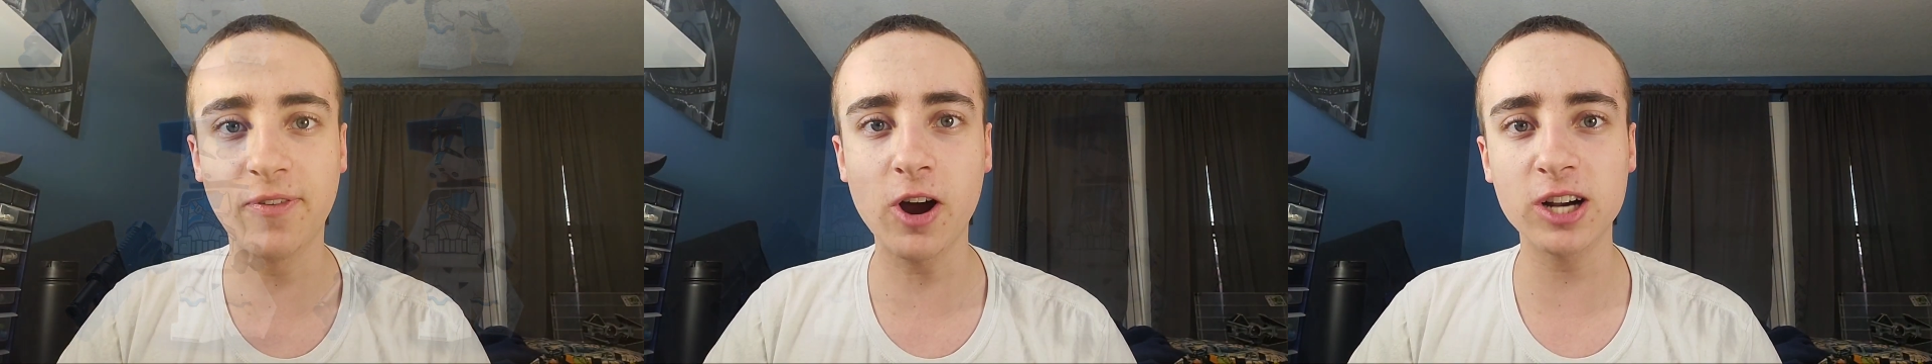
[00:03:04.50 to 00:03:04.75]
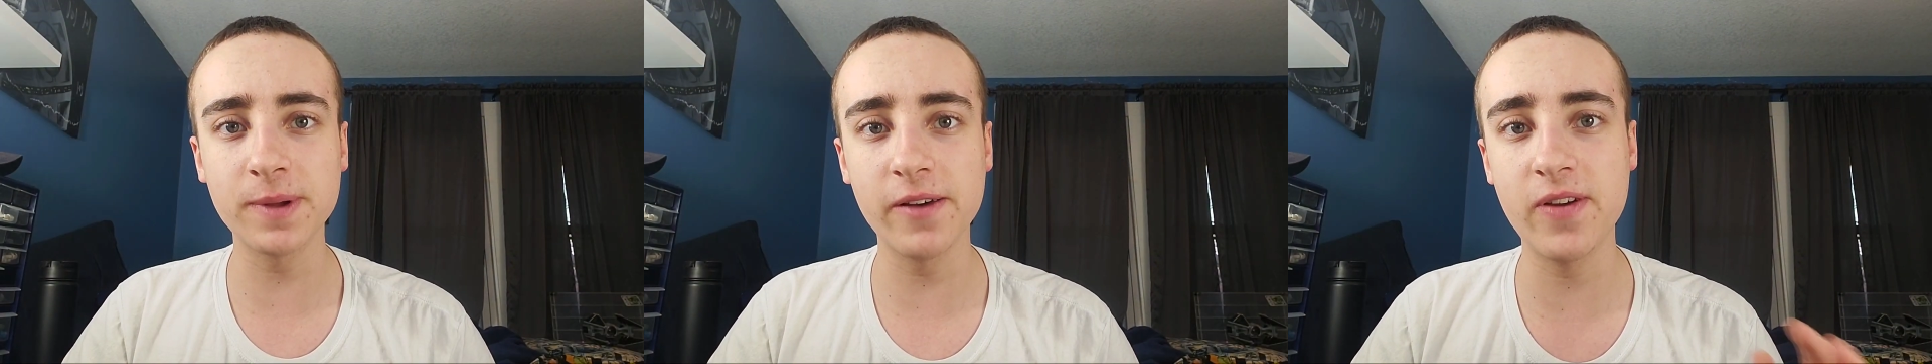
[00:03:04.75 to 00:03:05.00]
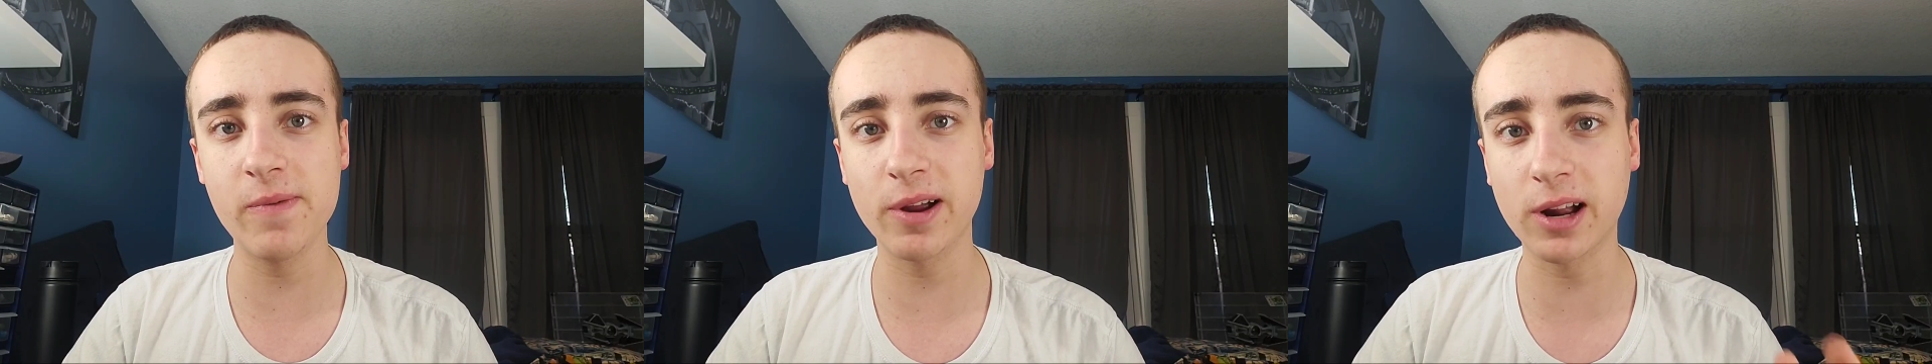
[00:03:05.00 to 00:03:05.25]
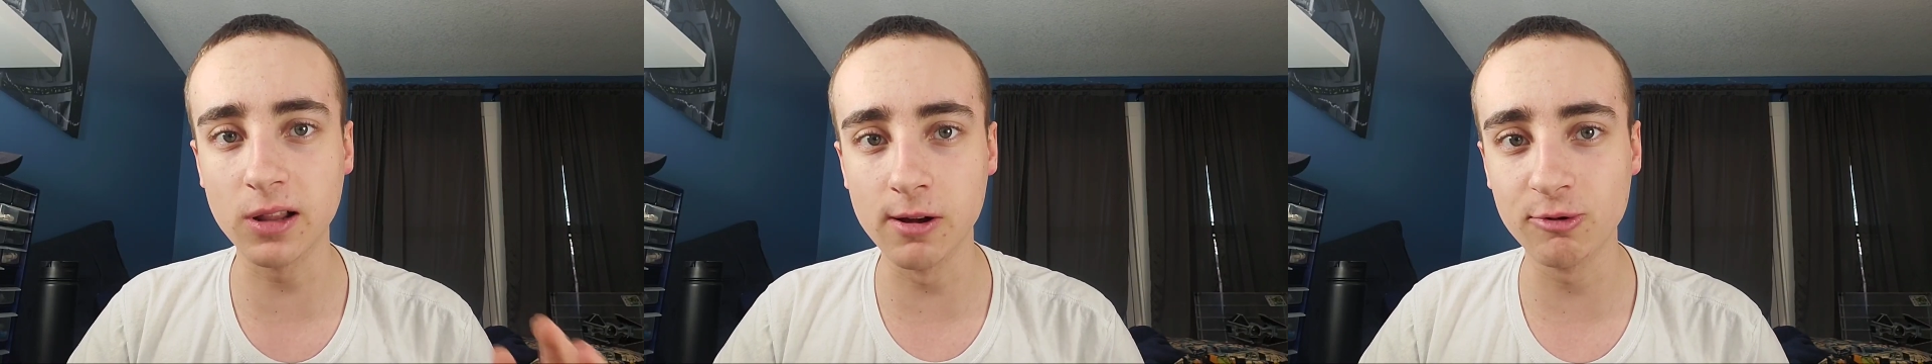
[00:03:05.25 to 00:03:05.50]
far as my
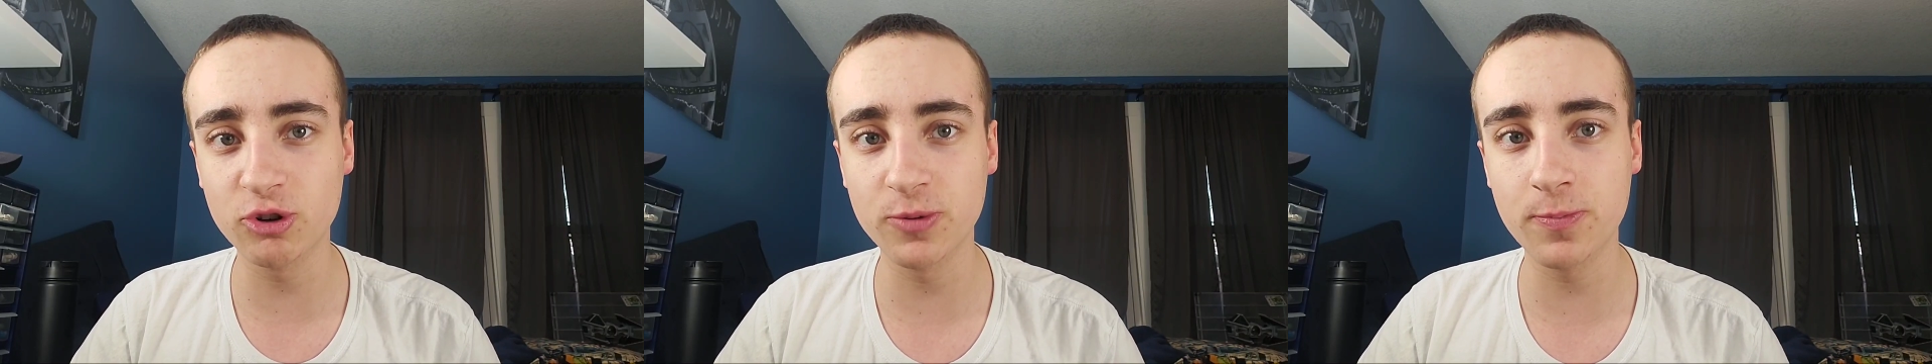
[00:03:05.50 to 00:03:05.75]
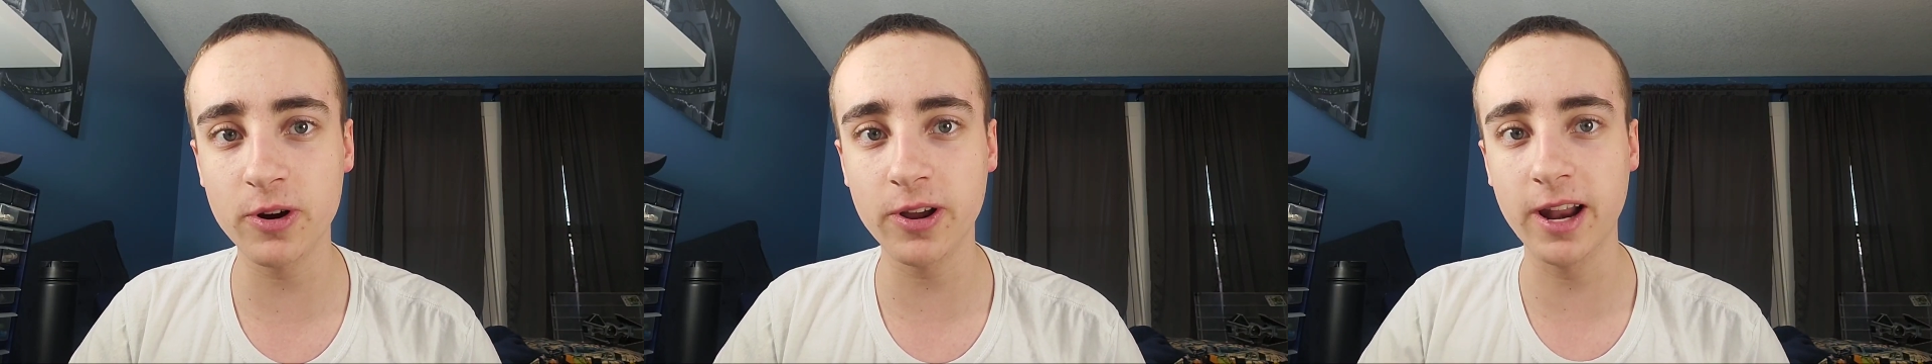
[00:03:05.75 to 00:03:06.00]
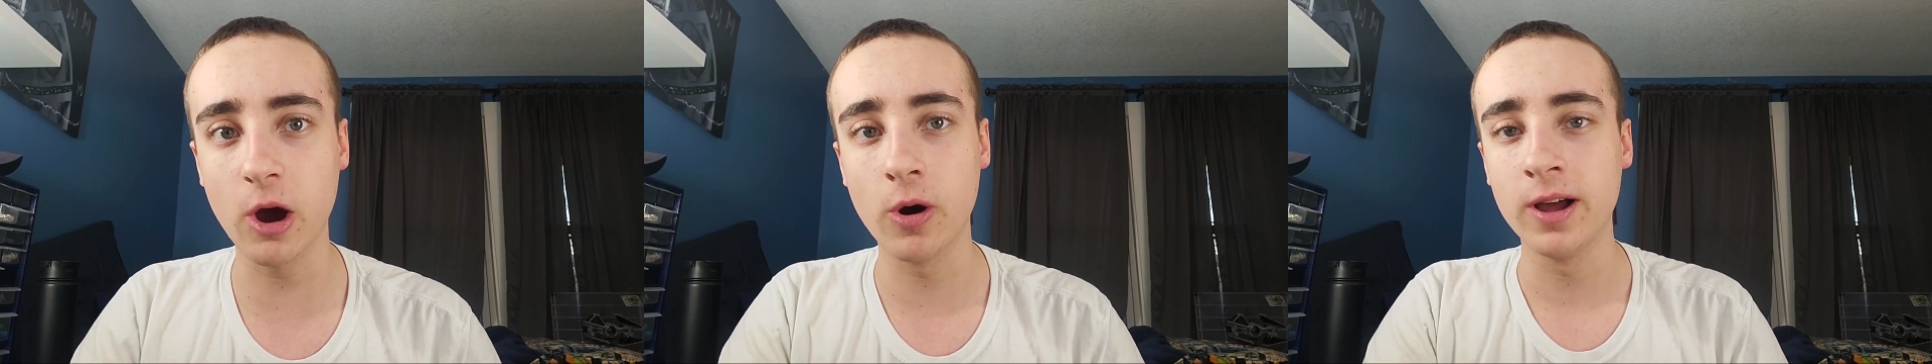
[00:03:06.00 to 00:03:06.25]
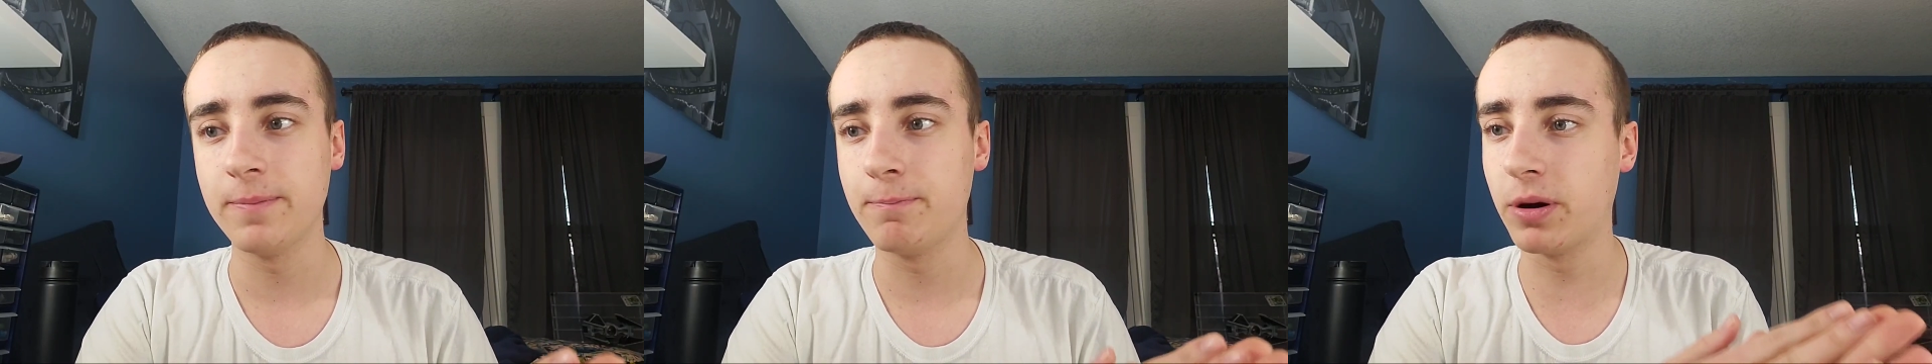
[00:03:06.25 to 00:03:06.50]
favorite clone trooper,
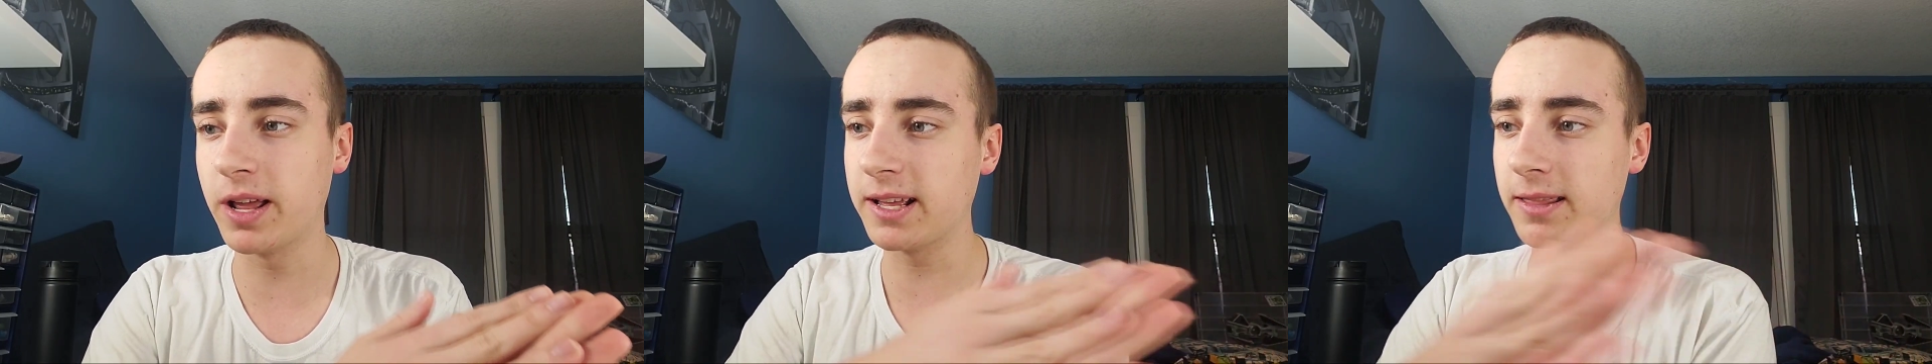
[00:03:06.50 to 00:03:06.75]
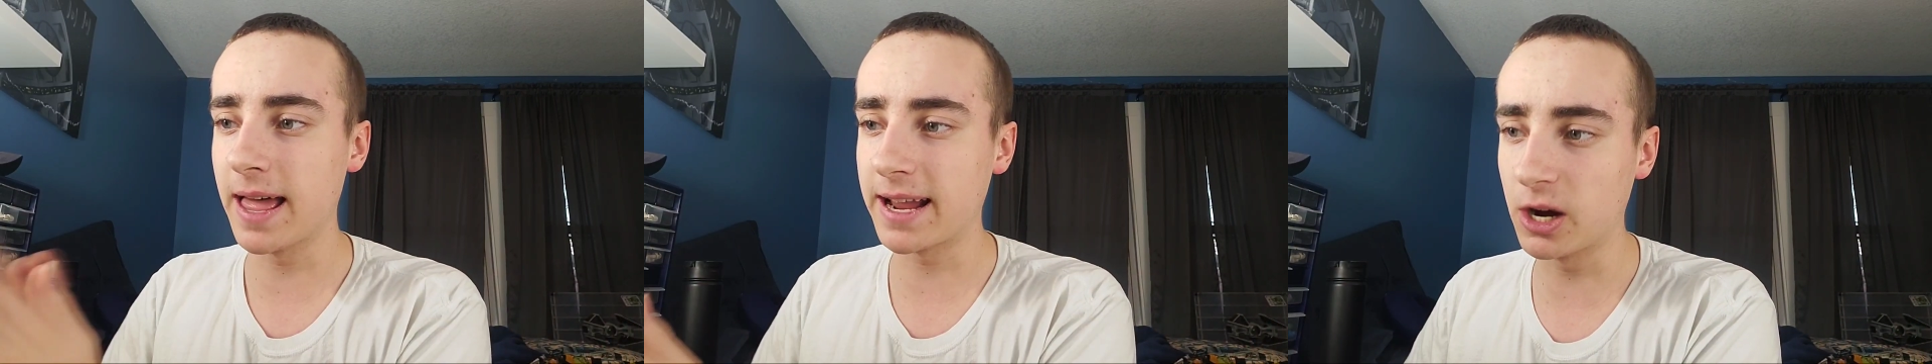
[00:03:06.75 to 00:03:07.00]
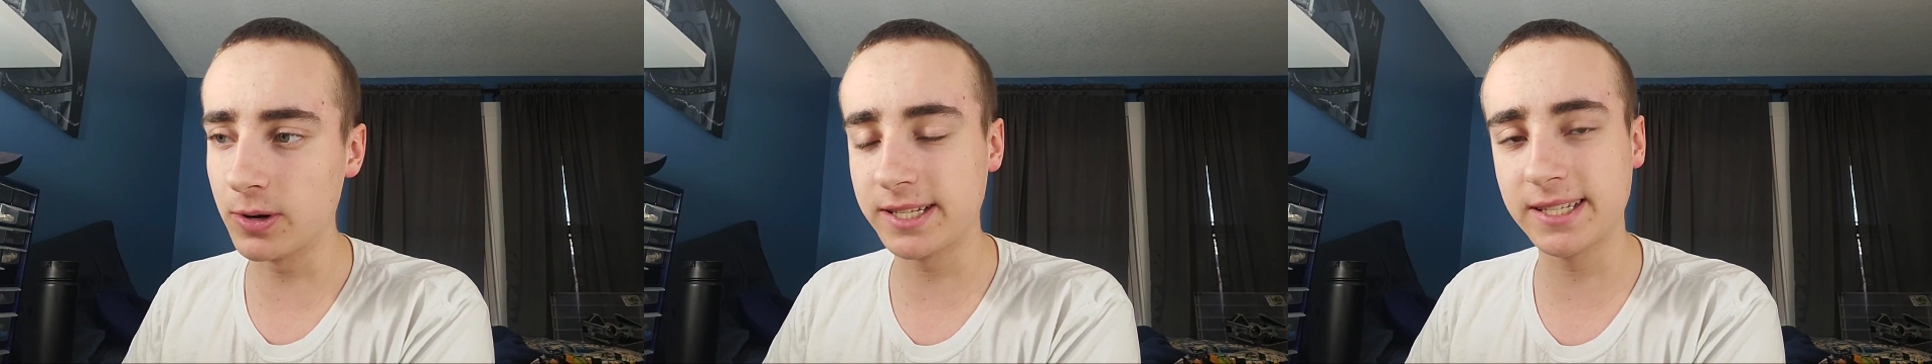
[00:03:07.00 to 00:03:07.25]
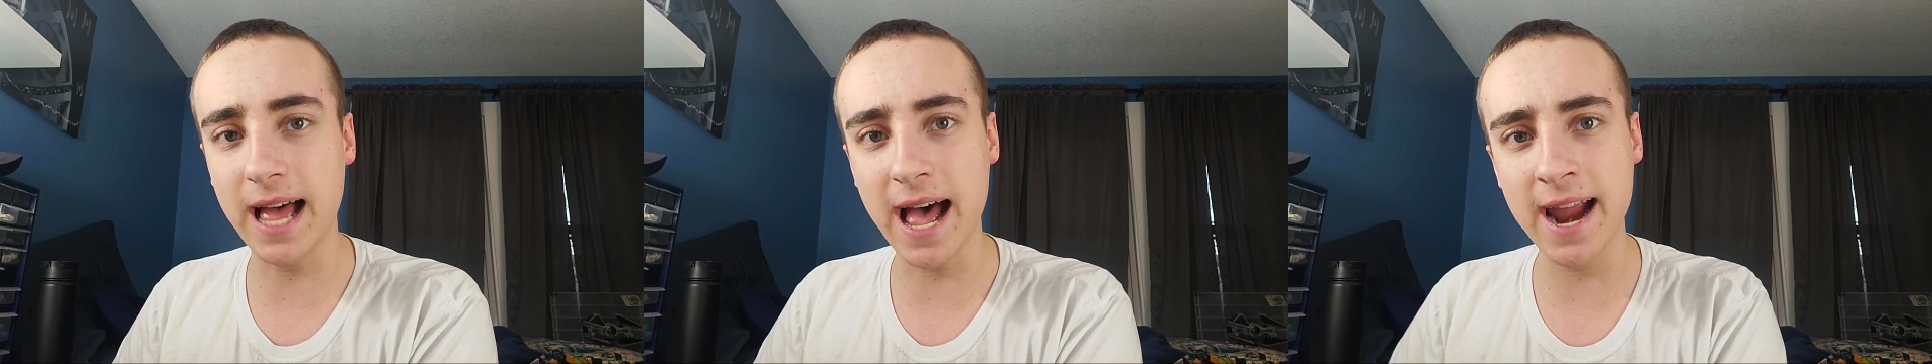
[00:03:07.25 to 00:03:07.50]
putting the LEGO
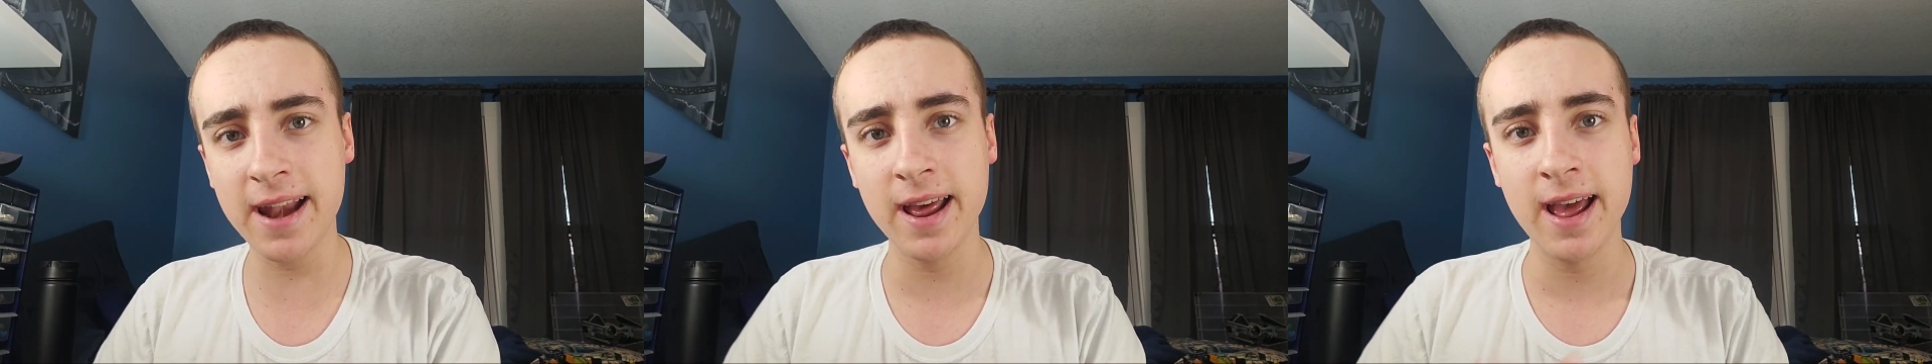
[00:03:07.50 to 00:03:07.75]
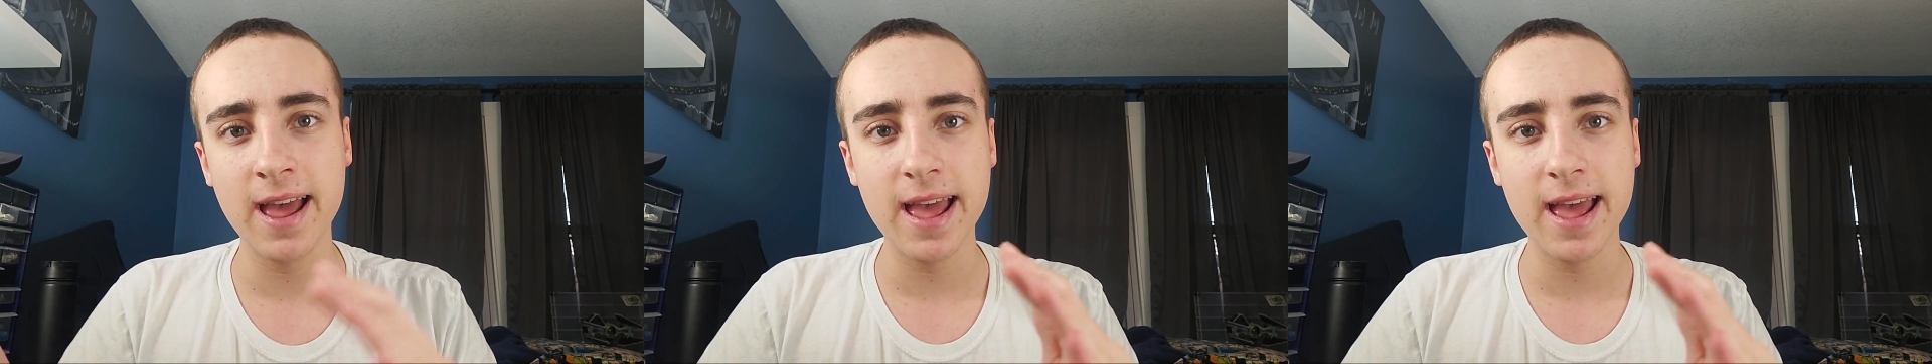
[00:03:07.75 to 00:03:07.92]
aside,